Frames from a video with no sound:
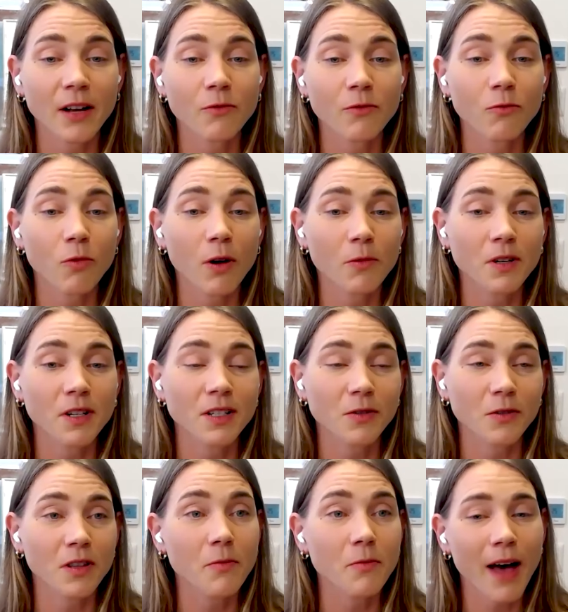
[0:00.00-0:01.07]
and what was
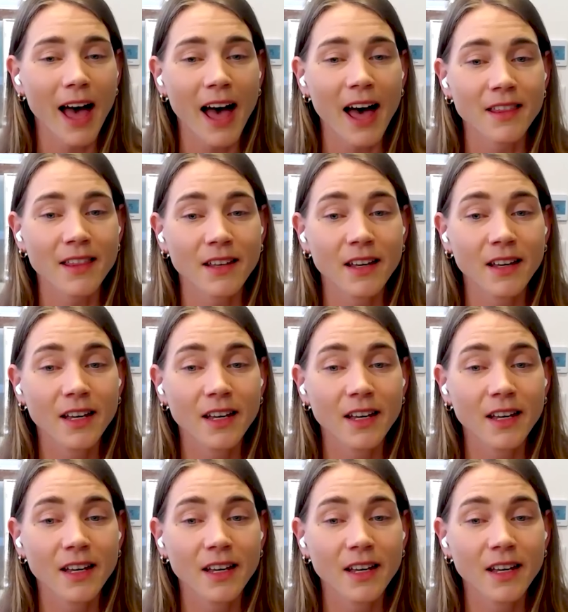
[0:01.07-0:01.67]
sort of the path